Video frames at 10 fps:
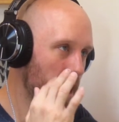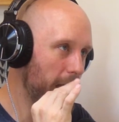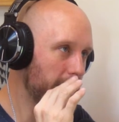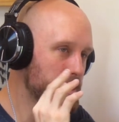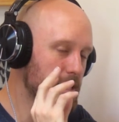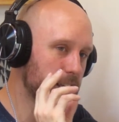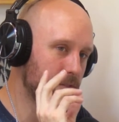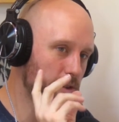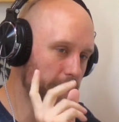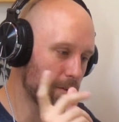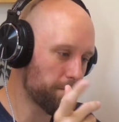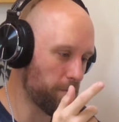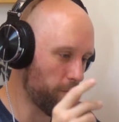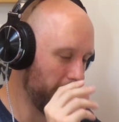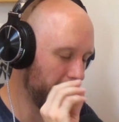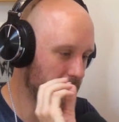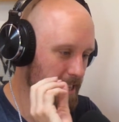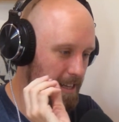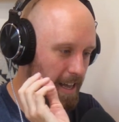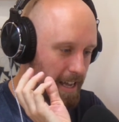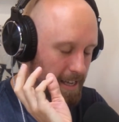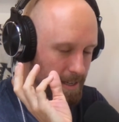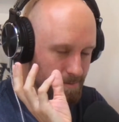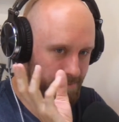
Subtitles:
I guess, like, if you give your brain, like,